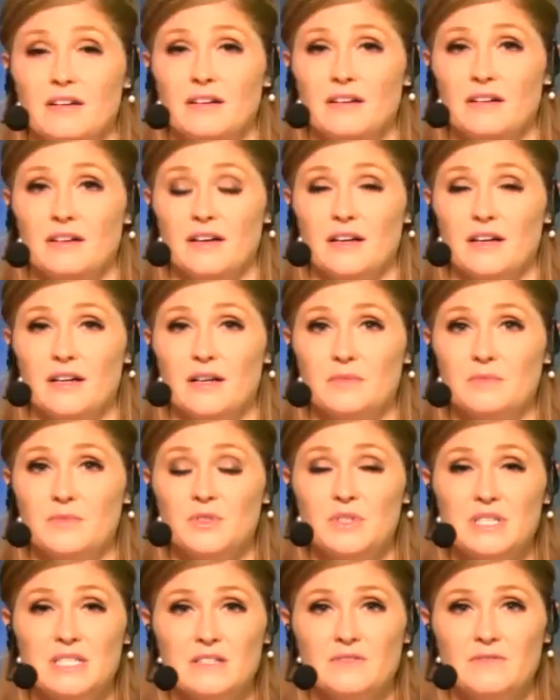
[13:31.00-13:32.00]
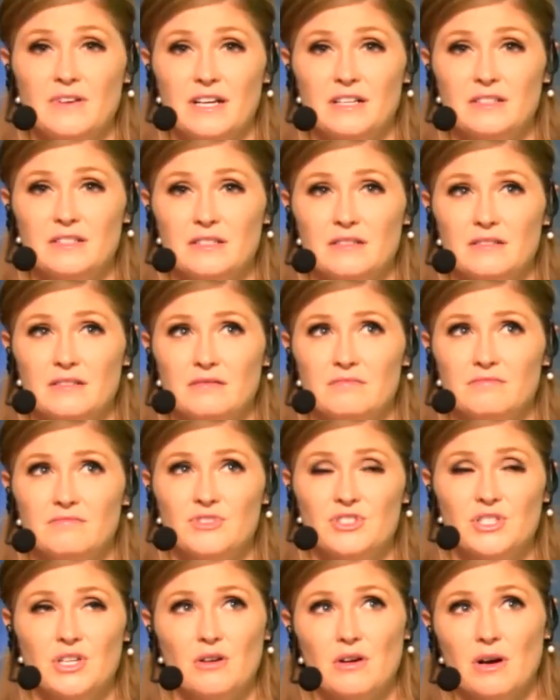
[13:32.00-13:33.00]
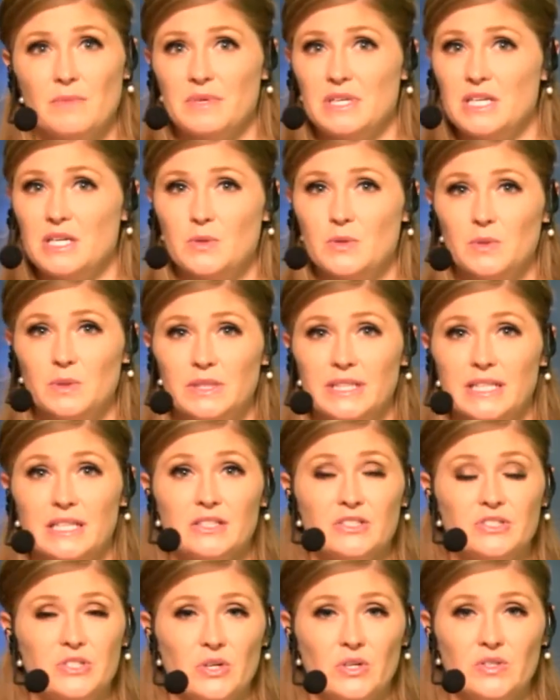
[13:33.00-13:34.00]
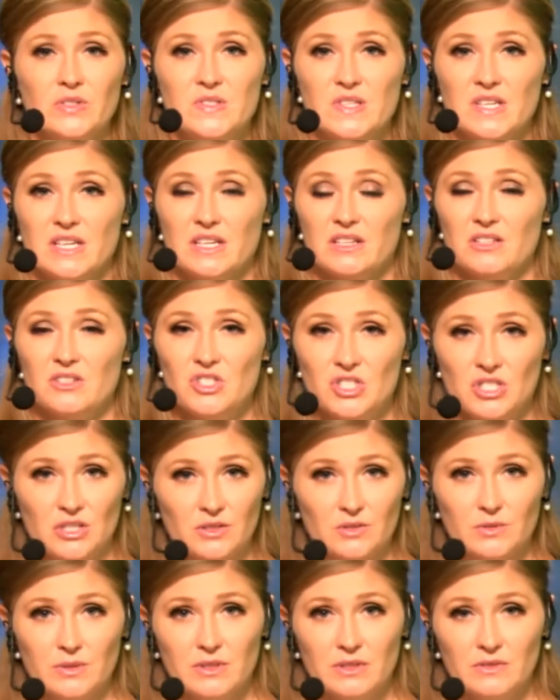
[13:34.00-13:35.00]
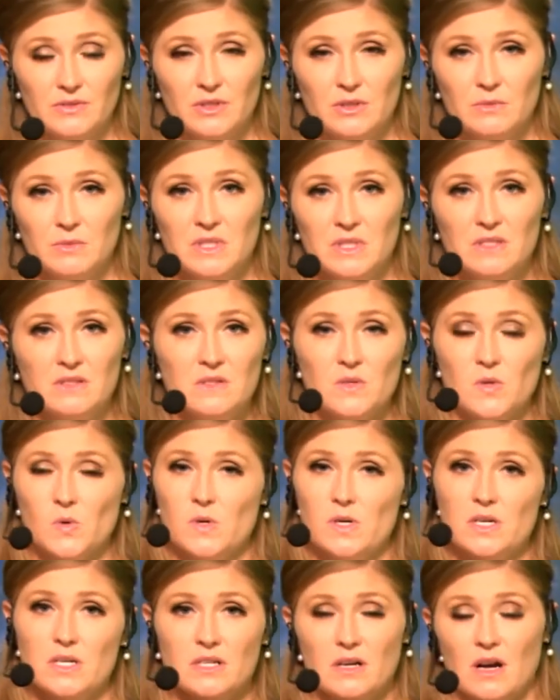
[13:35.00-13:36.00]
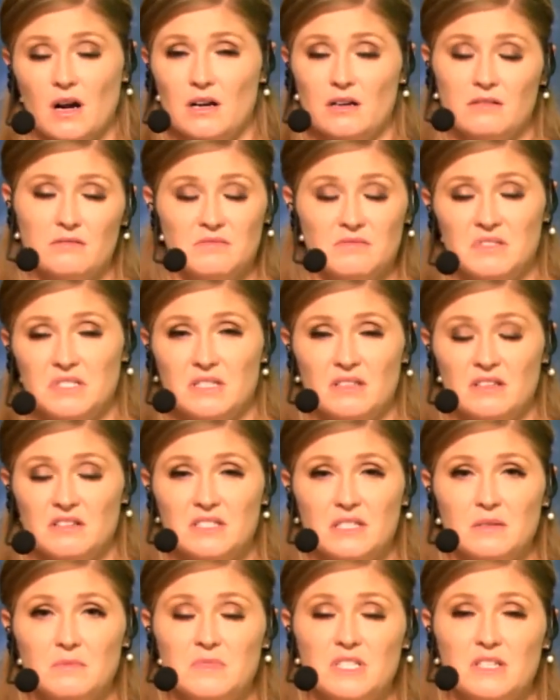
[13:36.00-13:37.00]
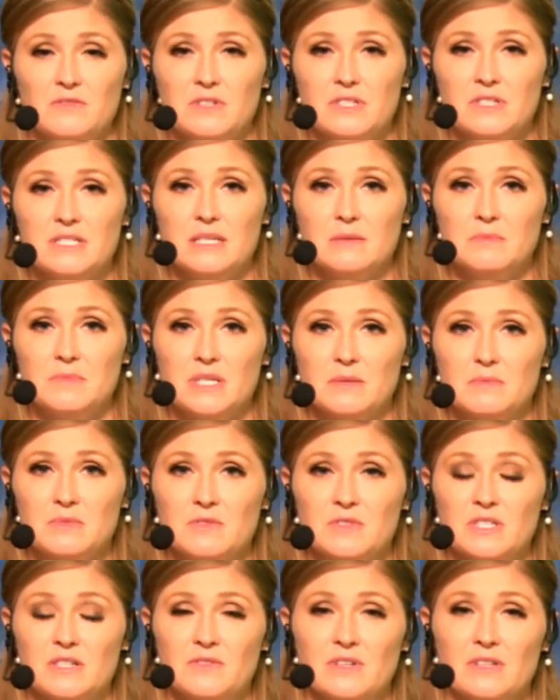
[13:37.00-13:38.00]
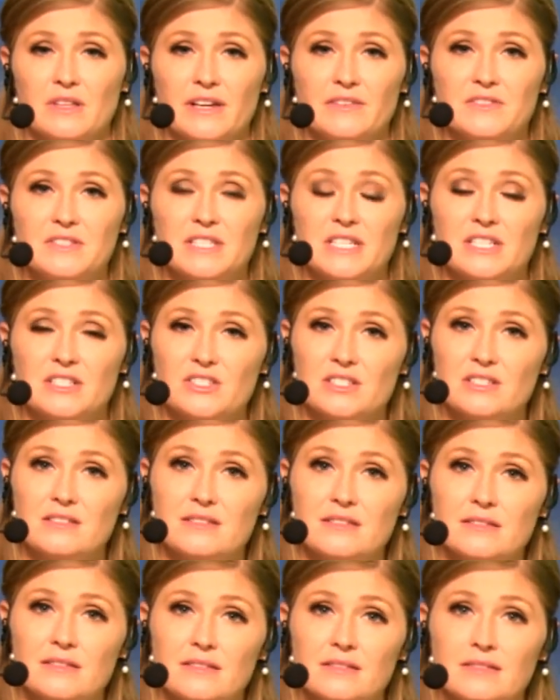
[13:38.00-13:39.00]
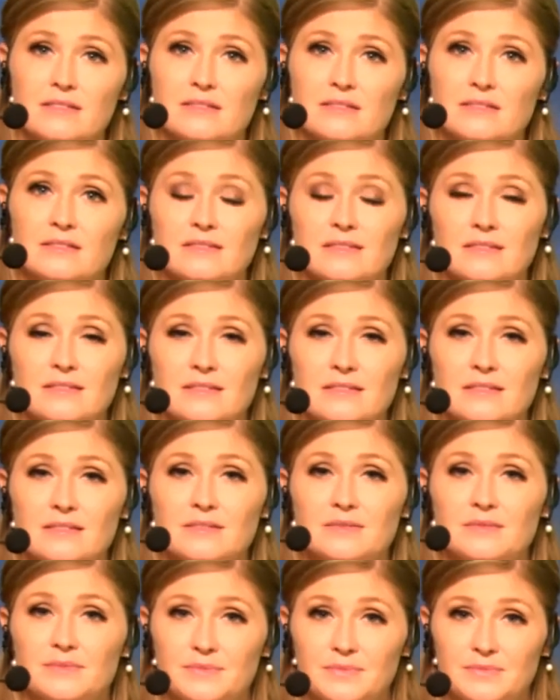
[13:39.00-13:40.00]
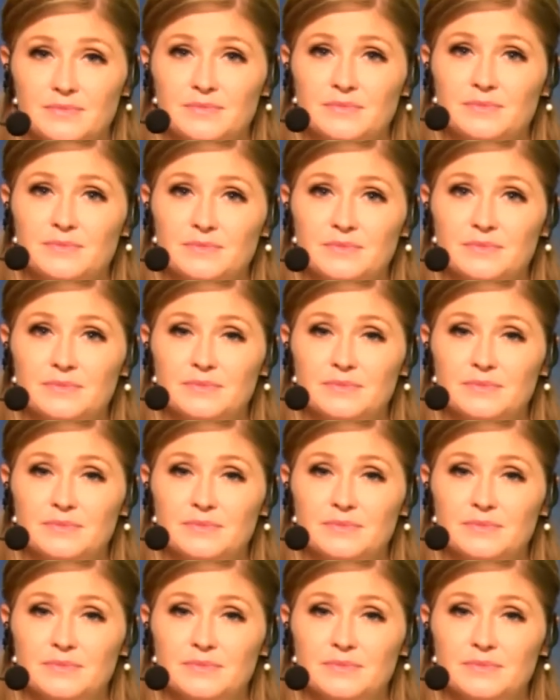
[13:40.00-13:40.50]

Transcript: um, do these affect show up equally in adults and children of humans, or are no. there some different symptoms for different life stages? That's a great question. So